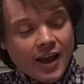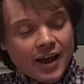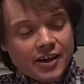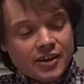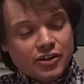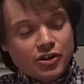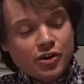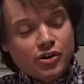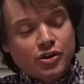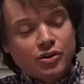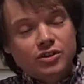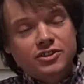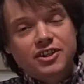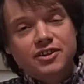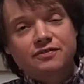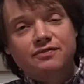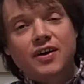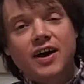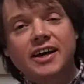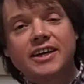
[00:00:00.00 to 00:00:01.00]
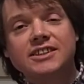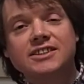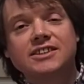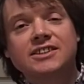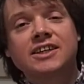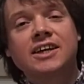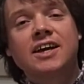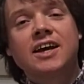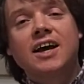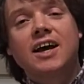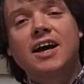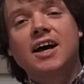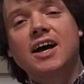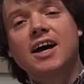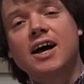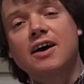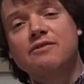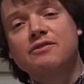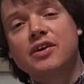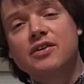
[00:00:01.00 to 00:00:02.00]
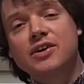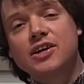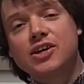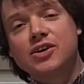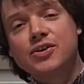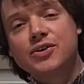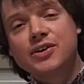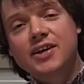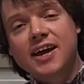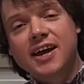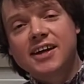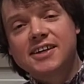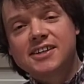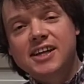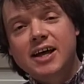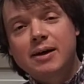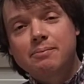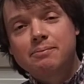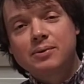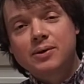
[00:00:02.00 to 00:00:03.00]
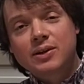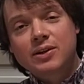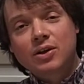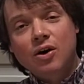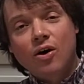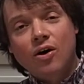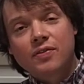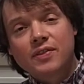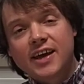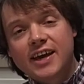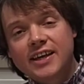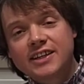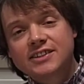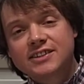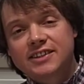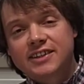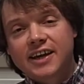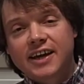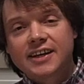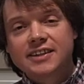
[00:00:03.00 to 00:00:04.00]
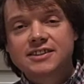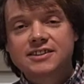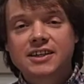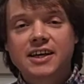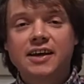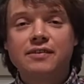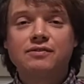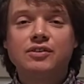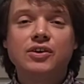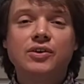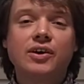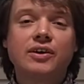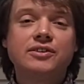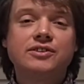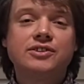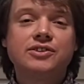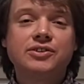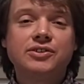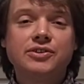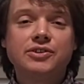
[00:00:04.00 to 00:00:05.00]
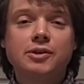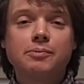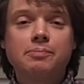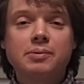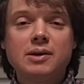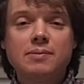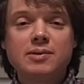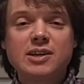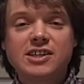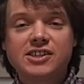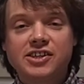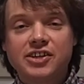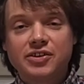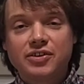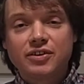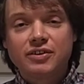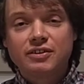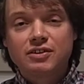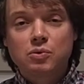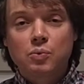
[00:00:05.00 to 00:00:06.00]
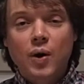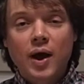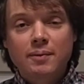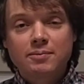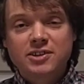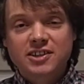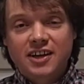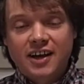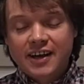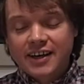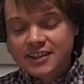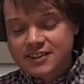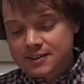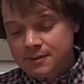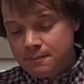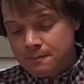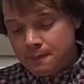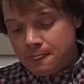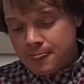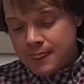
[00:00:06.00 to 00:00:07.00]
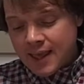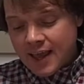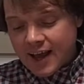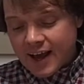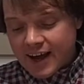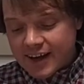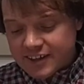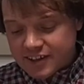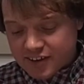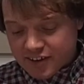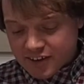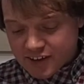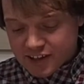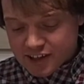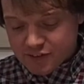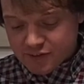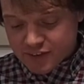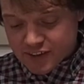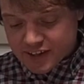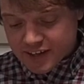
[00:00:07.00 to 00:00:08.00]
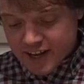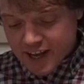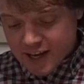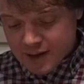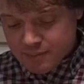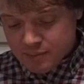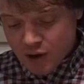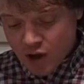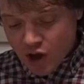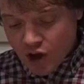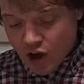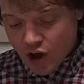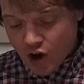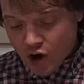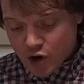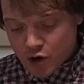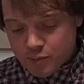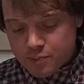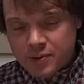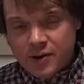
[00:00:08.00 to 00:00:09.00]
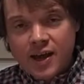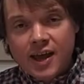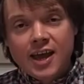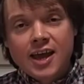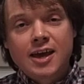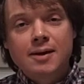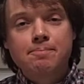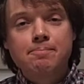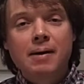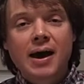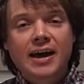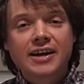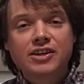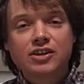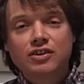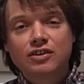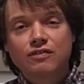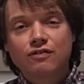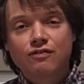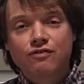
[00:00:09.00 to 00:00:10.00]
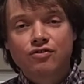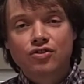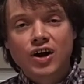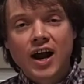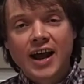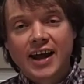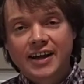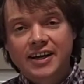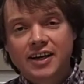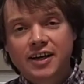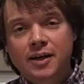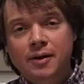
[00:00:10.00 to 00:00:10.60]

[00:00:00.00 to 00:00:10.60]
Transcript: You can also find a very good example on the internet if you go to the BBC News website and search for the name Hope Emmanuel Frank.